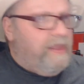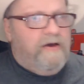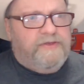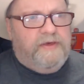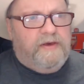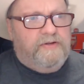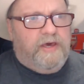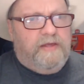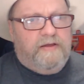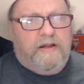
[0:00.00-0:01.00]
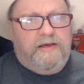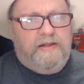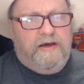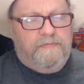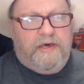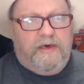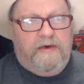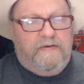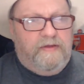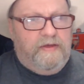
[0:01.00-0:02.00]
I think I'd get the clean-up
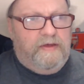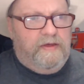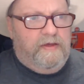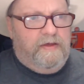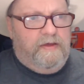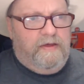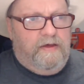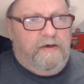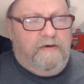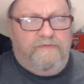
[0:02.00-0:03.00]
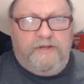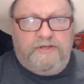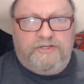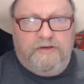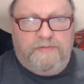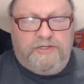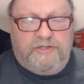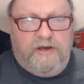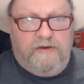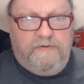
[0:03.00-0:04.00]
kit for this
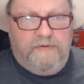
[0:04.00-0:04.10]
Superstar,